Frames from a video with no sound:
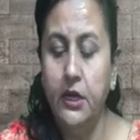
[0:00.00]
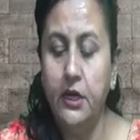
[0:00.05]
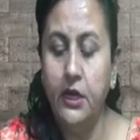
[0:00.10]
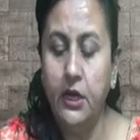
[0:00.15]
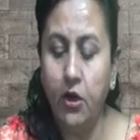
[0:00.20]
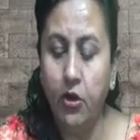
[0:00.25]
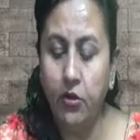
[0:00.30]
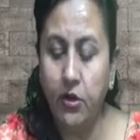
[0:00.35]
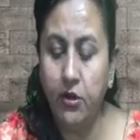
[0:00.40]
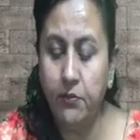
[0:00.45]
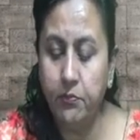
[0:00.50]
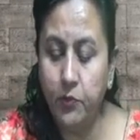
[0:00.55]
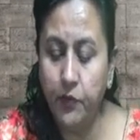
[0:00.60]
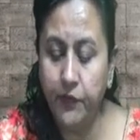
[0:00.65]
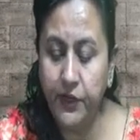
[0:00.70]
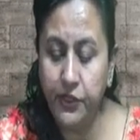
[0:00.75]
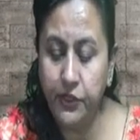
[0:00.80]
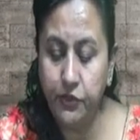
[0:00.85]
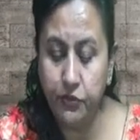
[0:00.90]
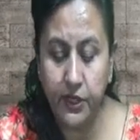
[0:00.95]
Now,
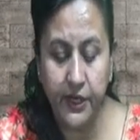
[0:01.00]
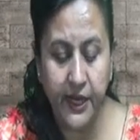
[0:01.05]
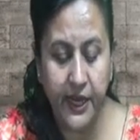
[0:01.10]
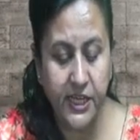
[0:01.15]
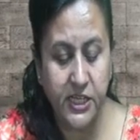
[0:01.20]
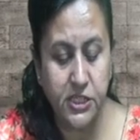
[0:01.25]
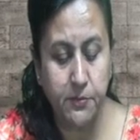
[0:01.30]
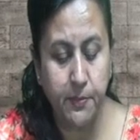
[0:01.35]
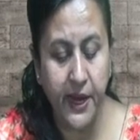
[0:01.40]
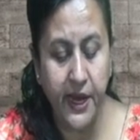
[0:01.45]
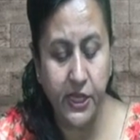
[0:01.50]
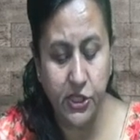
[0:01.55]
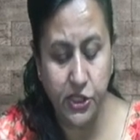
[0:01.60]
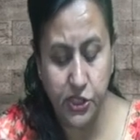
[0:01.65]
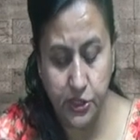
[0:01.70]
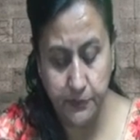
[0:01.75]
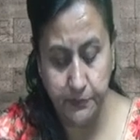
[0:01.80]
moving to the next page.